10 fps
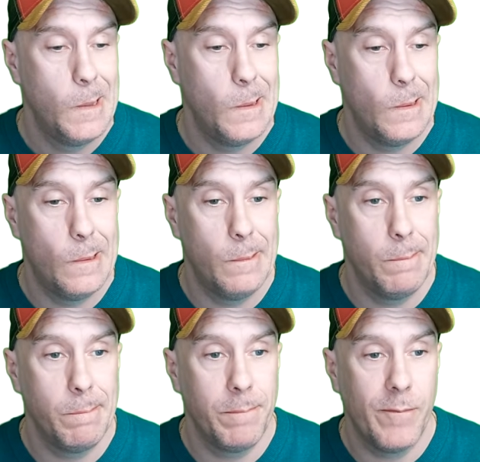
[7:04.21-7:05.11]

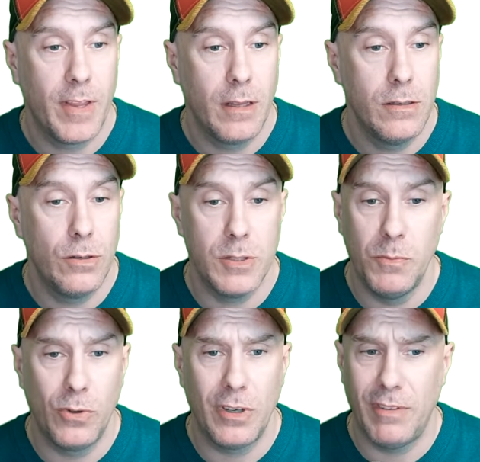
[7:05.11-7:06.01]
So it's
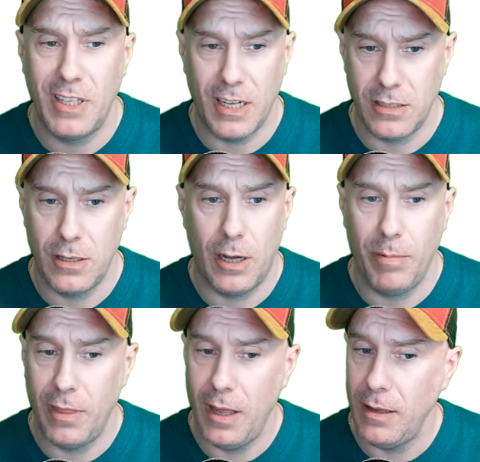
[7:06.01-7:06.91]
more of a
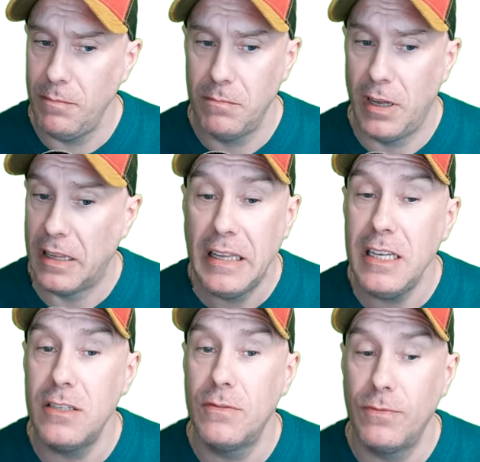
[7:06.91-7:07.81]
desktop thing, at
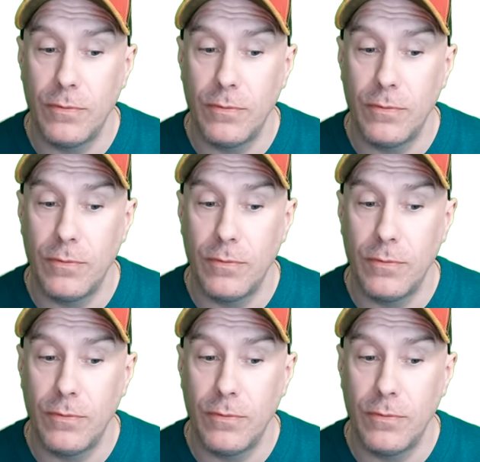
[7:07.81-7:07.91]
least,